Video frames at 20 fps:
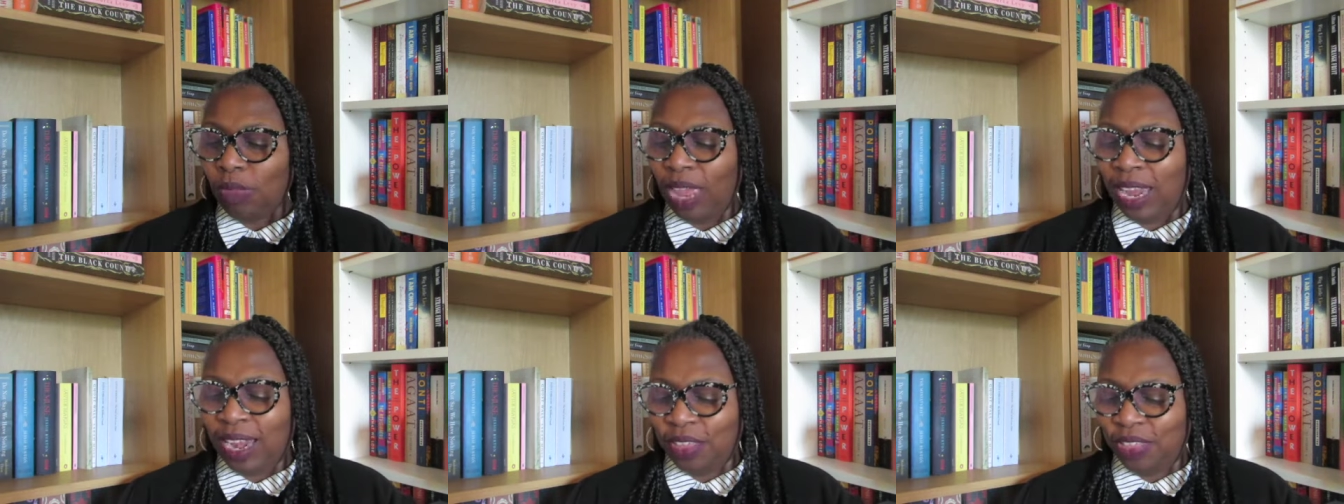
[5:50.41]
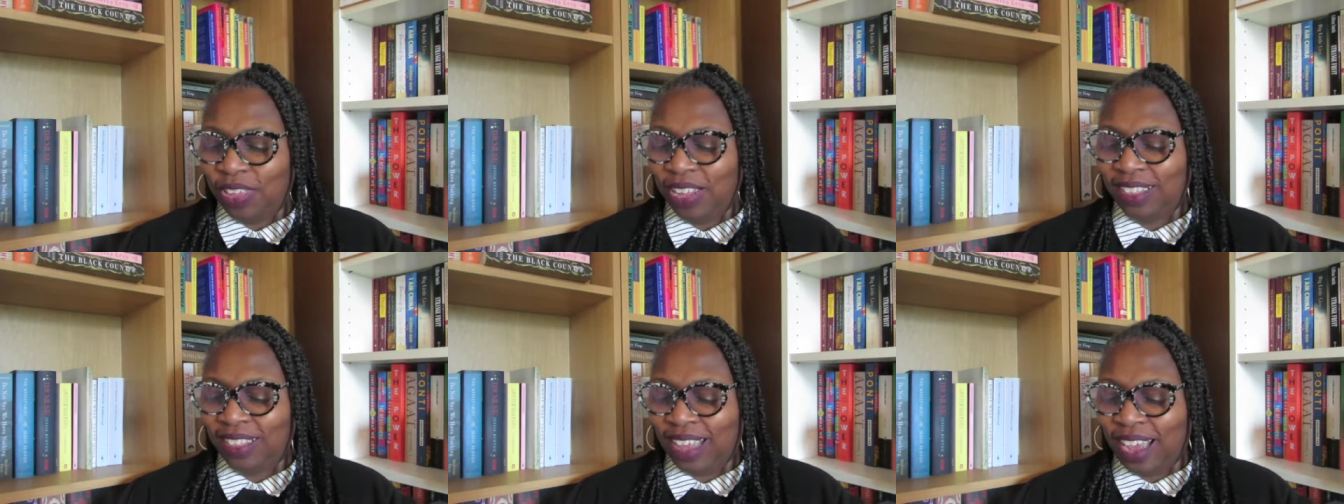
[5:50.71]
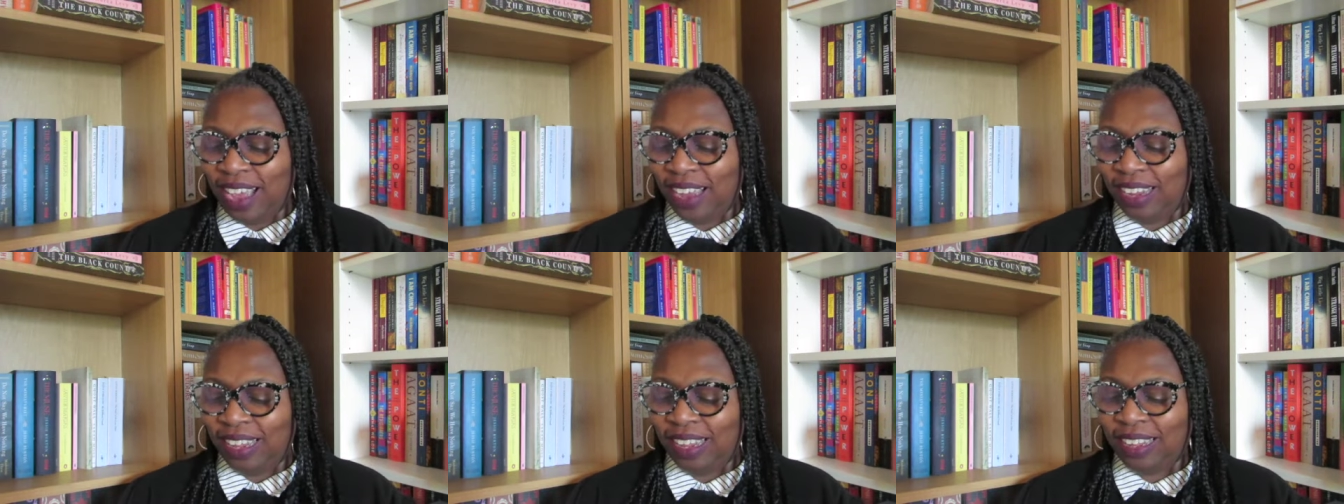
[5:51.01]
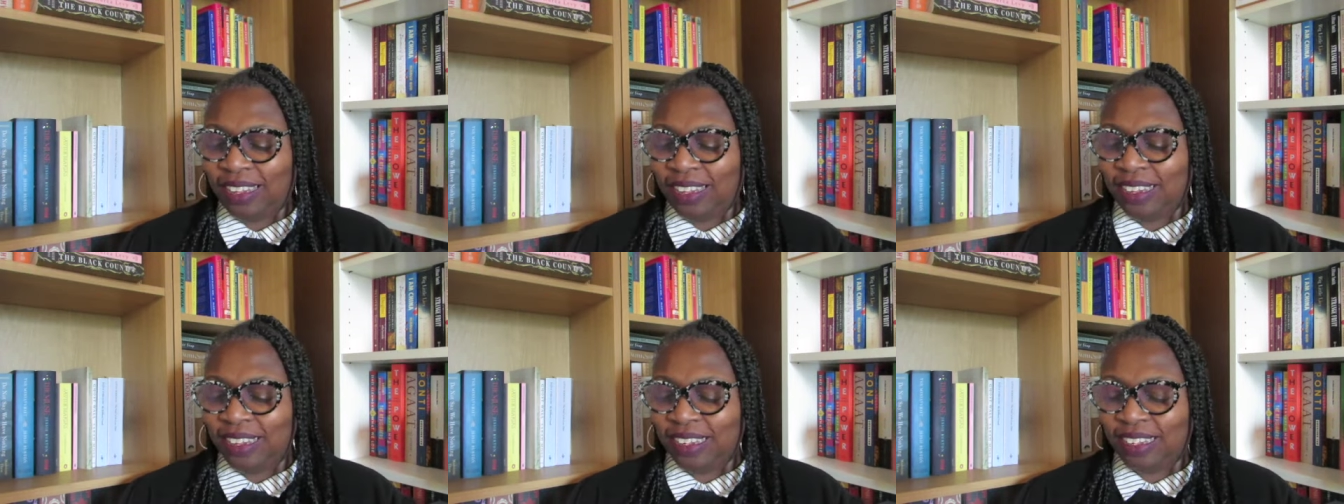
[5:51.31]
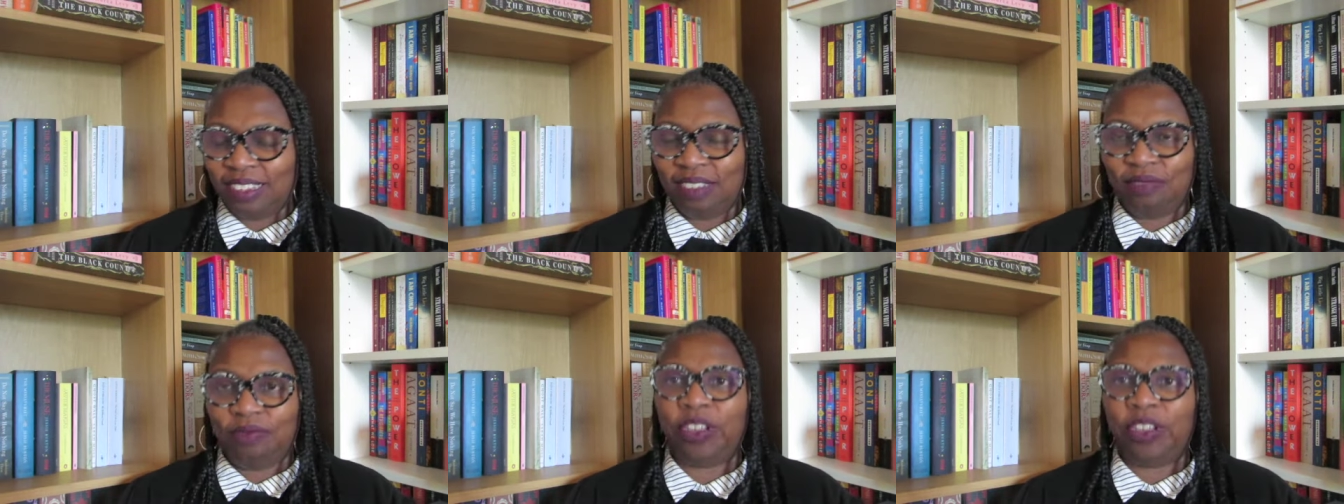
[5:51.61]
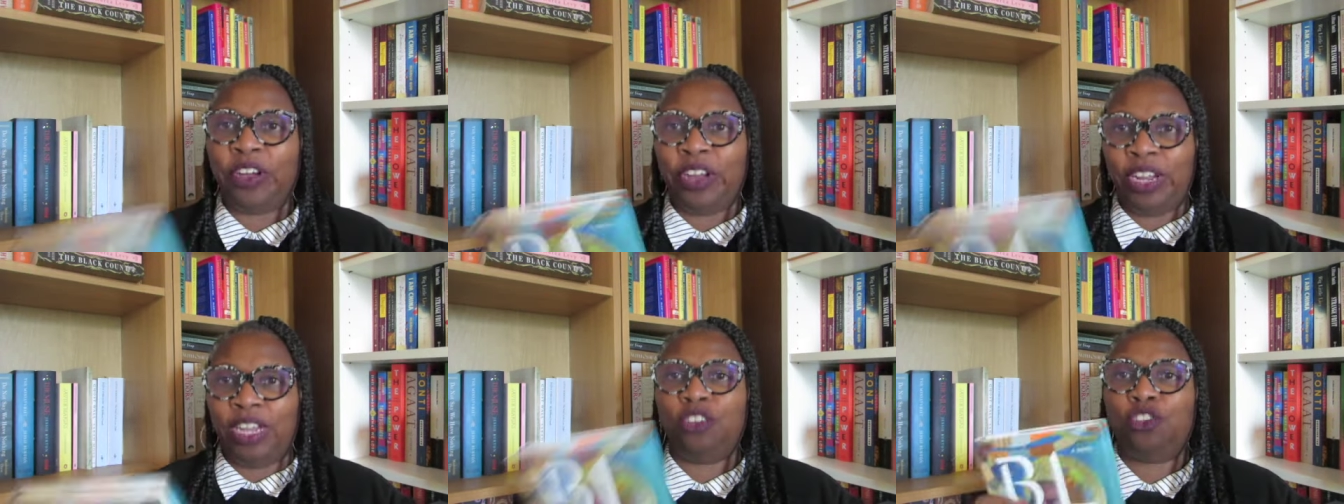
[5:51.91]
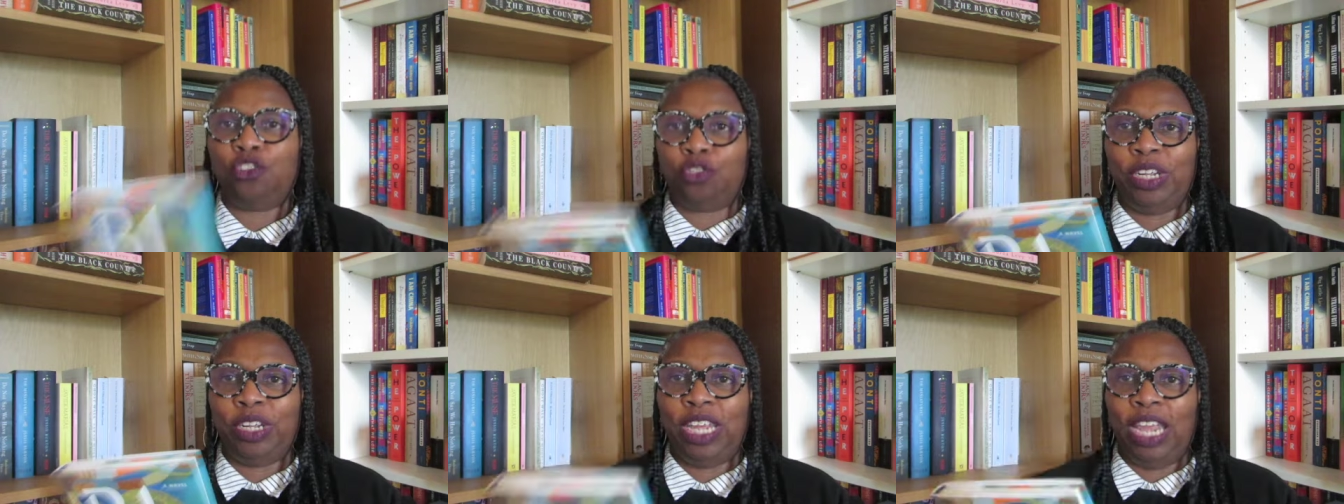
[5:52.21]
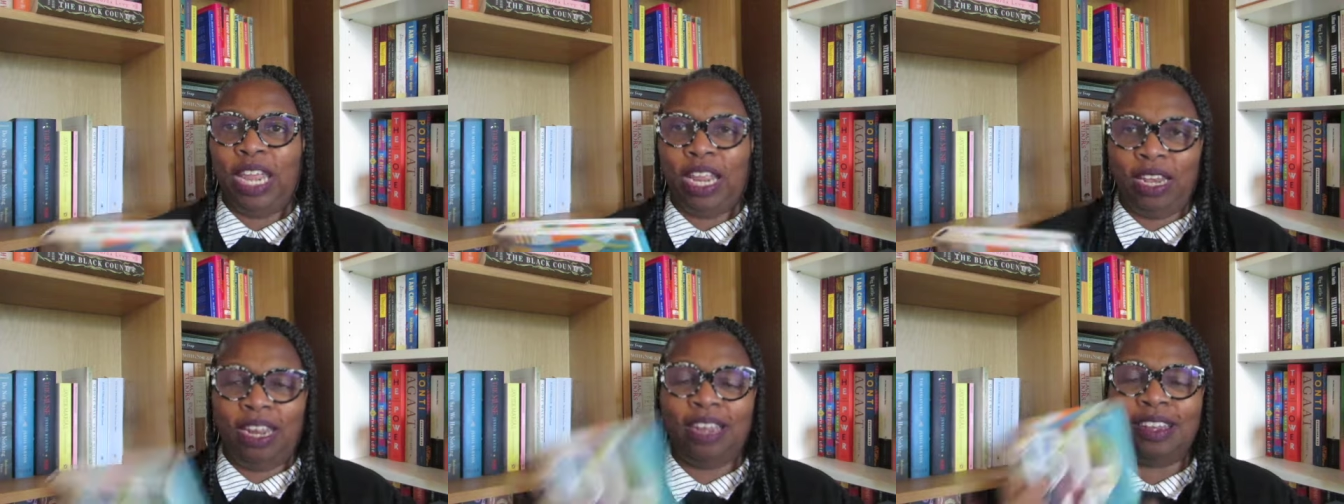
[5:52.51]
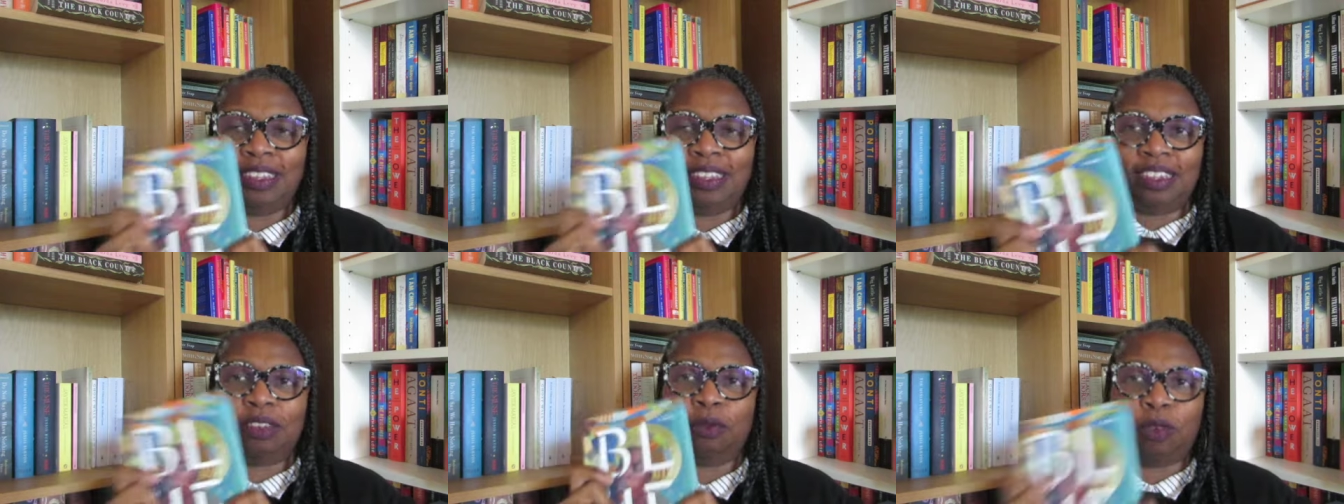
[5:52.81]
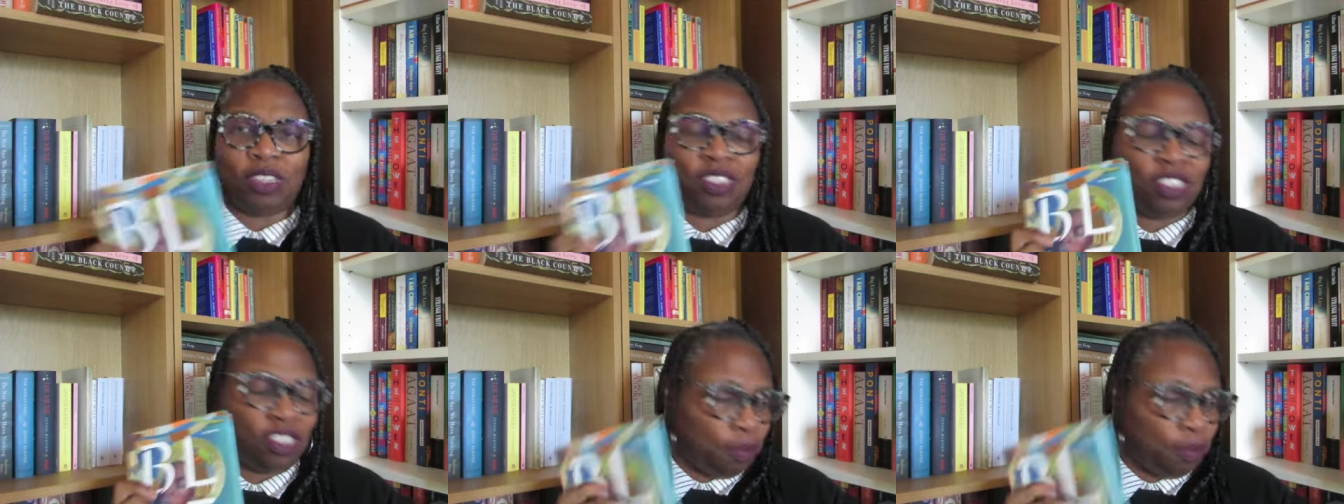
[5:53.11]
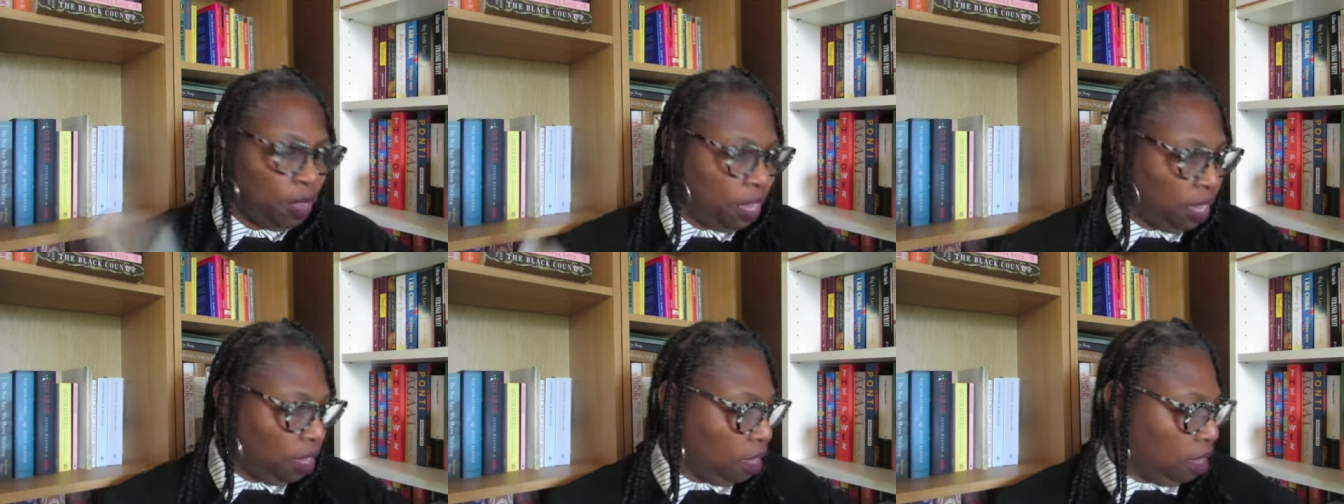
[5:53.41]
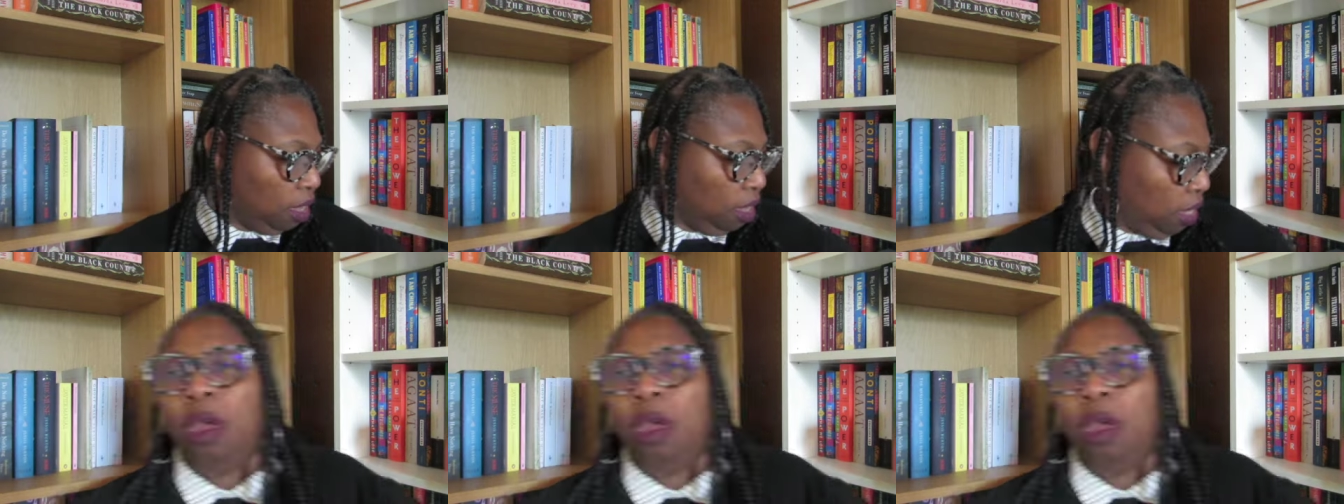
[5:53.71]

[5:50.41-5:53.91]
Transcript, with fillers: And I think that is very intriguing, at least it was to me.